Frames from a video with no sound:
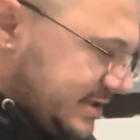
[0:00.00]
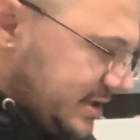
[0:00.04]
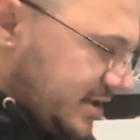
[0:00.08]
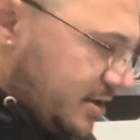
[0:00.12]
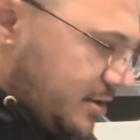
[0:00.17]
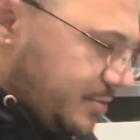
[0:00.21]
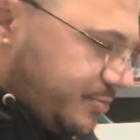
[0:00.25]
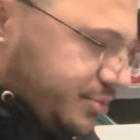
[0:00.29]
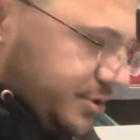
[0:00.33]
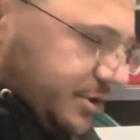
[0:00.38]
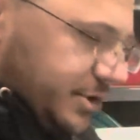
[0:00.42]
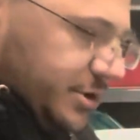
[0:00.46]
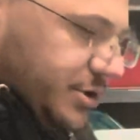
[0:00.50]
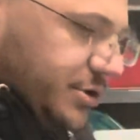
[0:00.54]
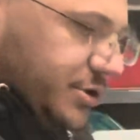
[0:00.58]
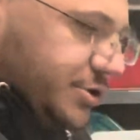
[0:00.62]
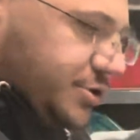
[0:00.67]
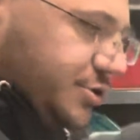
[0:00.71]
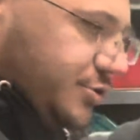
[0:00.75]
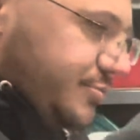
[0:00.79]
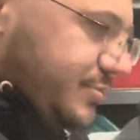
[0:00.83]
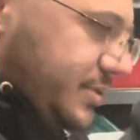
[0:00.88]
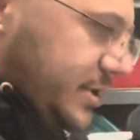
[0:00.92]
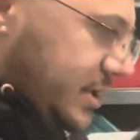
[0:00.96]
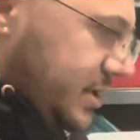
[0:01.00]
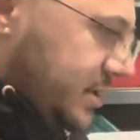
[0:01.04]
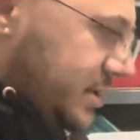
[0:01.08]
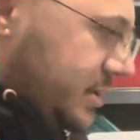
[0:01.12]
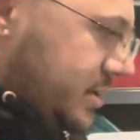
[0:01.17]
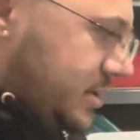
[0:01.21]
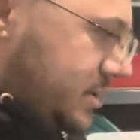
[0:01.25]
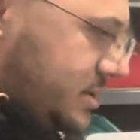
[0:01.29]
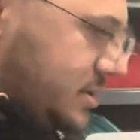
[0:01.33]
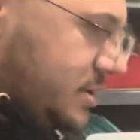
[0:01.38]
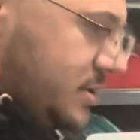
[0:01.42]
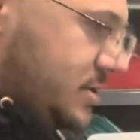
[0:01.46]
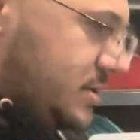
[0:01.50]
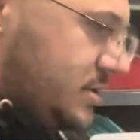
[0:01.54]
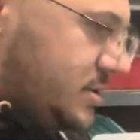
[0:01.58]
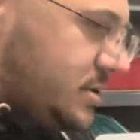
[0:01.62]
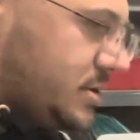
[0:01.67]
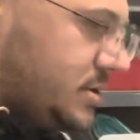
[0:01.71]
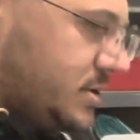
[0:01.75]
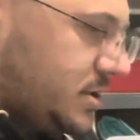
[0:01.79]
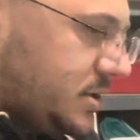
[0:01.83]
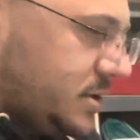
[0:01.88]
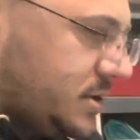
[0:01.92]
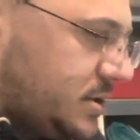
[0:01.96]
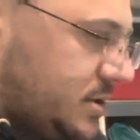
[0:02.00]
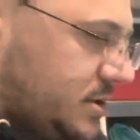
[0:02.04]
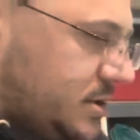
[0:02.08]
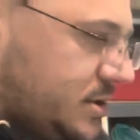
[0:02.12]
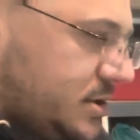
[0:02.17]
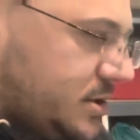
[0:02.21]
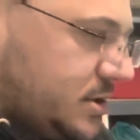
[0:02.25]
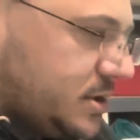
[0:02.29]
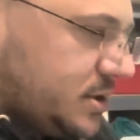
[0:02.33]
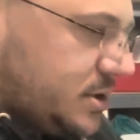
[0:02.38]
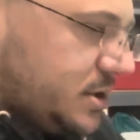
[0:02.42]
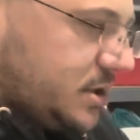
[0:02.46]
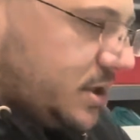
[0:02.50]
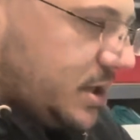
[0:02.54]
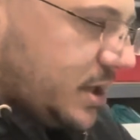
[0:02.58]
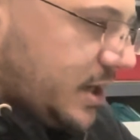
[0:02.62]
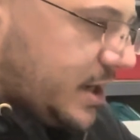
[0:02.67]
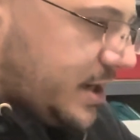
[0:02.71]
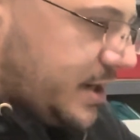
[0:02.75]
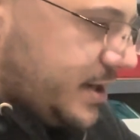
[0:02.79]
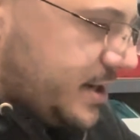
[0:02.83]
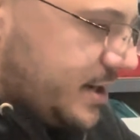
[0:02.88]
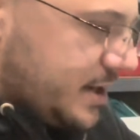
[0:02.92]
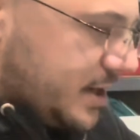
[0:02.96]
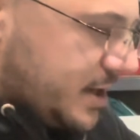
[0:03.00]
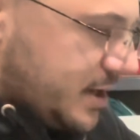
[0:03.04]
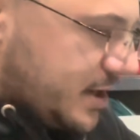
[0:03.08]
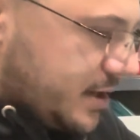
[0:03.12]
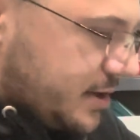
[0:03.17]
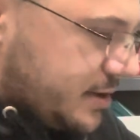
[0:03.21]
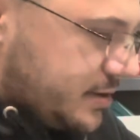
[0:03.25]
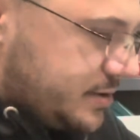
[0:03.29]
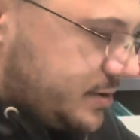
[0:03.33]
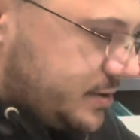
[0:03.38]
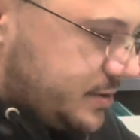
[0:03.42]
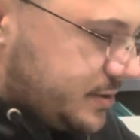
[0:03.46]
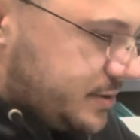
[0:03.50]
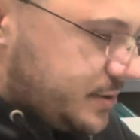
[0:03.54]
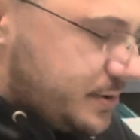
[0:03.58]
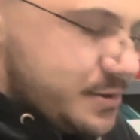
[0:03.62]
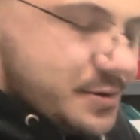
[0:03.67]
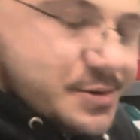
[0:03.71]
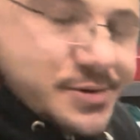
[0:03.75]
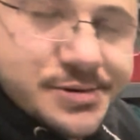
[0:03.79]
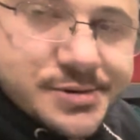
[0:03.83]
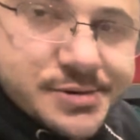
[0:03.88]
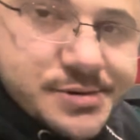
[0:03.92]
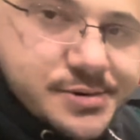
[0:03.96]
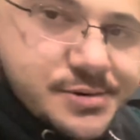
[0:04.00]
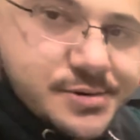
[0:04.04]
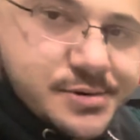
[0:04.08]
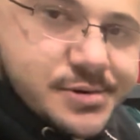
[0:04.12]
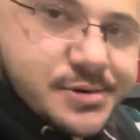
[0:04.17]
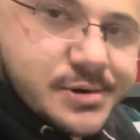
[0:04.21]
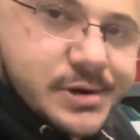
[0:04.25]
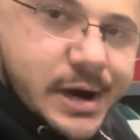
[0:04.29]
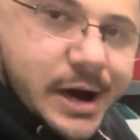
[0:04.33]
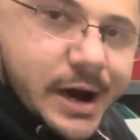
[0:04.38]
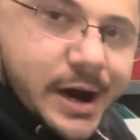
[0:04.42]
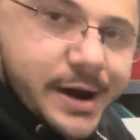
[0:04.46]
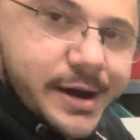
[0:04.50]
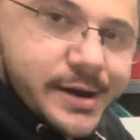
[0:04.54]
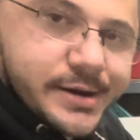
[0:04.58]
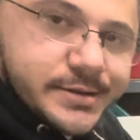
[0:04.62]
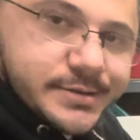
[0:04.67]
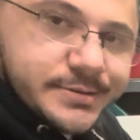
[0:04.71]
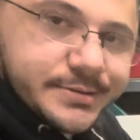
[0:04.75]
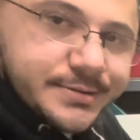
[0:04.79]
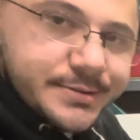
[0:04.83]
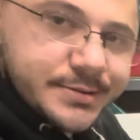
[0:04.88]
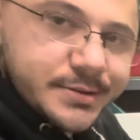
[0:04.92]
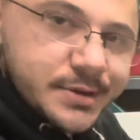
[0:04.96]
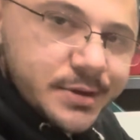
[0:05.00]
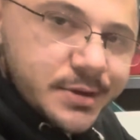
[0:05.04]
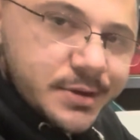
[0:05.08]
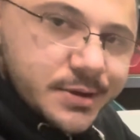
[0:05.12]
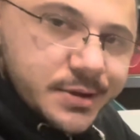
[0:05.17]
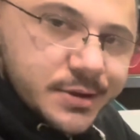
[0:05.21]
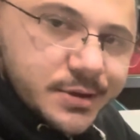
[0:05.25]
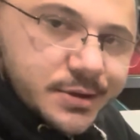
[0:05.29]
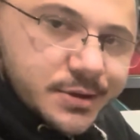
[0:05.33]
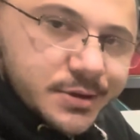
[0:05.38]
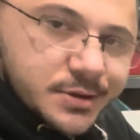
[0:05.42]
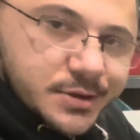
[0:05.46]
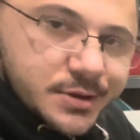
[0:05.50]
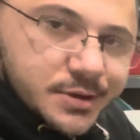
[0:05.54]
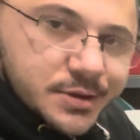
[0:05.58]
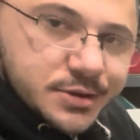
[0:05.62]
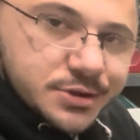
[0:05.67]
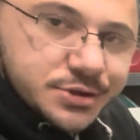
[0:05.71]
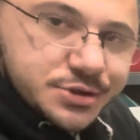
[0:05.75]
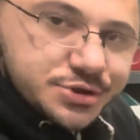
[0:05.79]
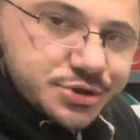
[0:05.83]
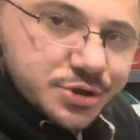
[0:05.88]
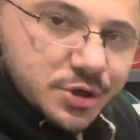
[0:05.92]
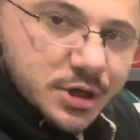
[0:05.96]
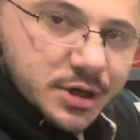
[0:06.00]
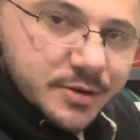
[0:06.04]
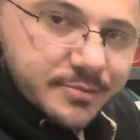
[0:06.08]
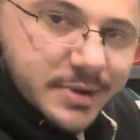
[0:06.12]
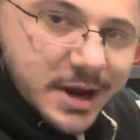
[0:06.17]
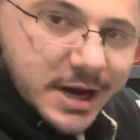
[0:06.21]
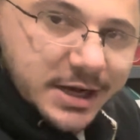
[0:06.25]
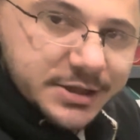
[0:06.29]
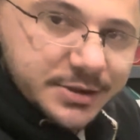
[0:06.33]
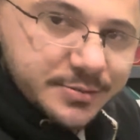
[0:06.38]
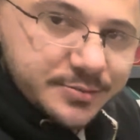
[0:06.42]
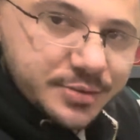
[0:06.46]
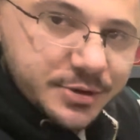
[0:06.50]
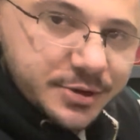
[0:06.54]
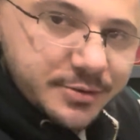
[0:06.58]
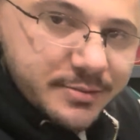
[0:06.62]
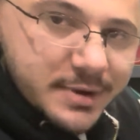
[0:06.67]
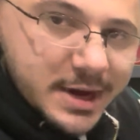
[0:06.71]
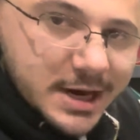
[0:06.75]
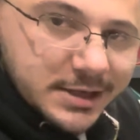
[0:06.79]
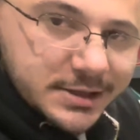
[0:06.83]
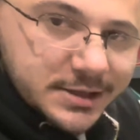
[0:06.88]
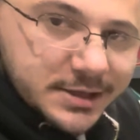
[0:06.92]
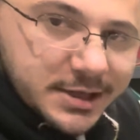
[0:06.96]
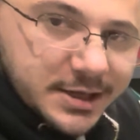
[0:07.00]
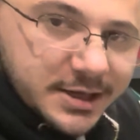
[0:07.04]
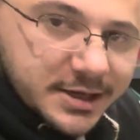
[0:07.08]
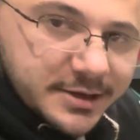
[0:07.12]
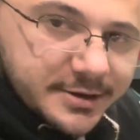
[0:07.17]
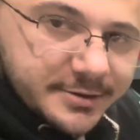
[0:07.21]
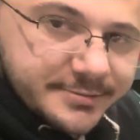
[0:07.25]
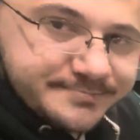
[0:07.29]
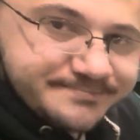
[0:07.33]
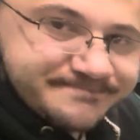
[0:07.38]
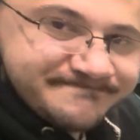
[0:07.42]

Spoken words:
out, put a new tube in, and yeah, struggle back to put it back together.